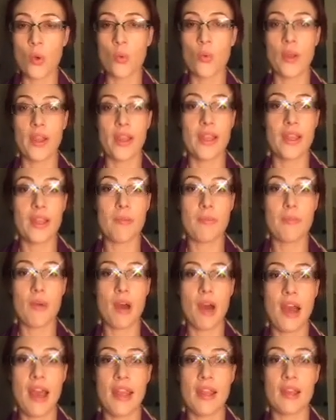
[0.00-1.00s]
We
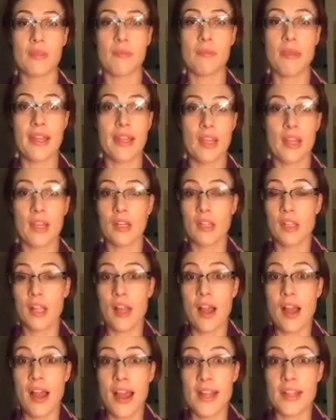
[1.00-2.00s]
might be
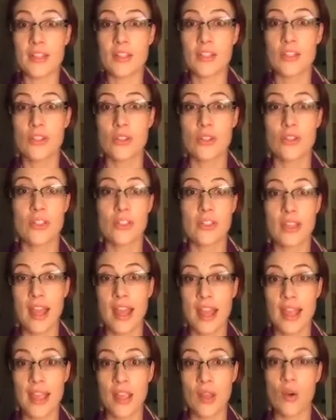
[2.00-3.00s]
inclined to
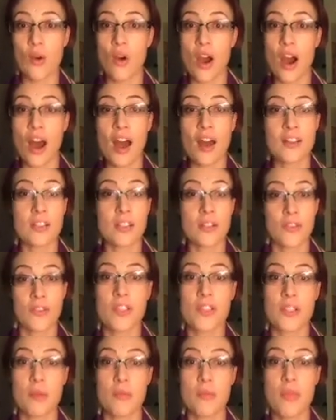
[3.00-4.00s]
say or ask for
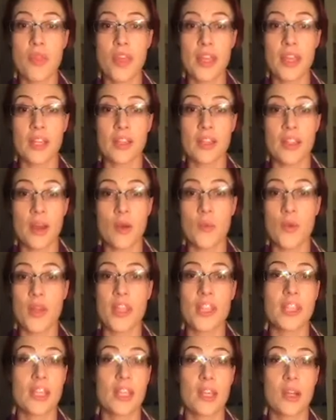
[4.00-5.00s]
something that we
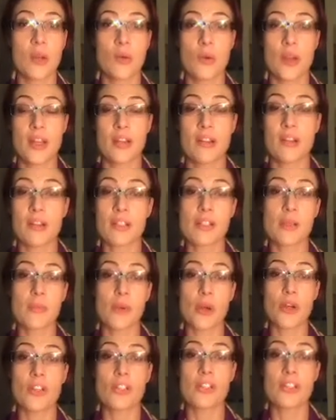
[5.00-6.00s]
think we're not
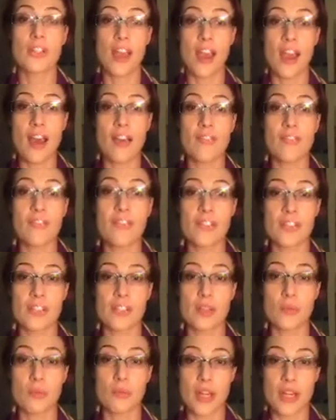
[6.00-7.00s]
supposed to have for
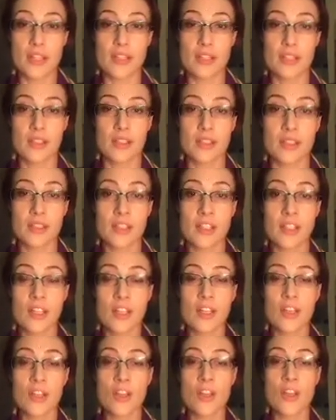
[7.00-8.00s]
some reason.
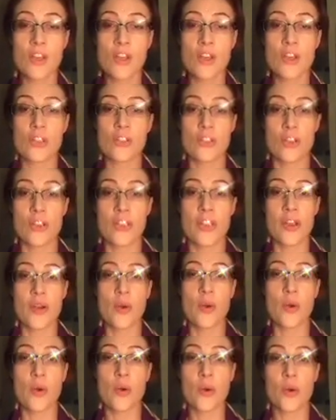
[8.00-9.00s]
So there
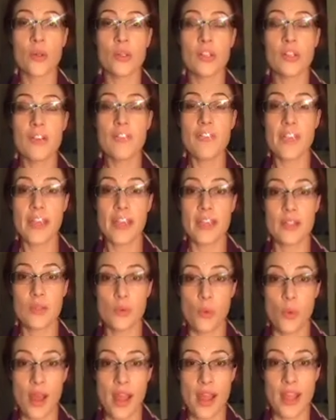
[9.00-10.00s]
are all of these
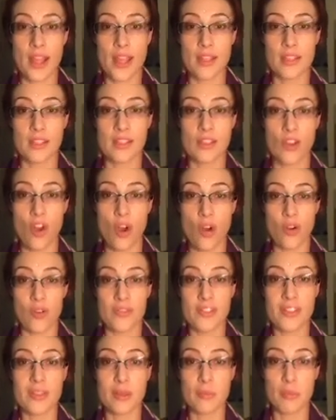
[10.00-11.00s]
ways
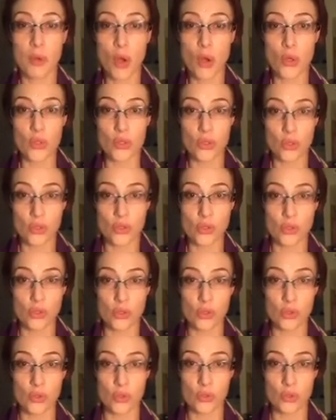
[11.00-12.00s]
of supposed
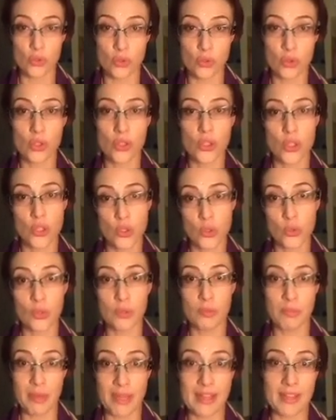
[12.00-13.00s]
to,
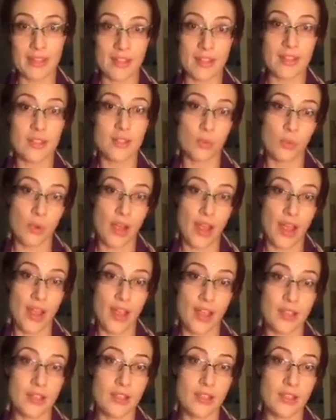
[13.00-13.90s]
should be this way,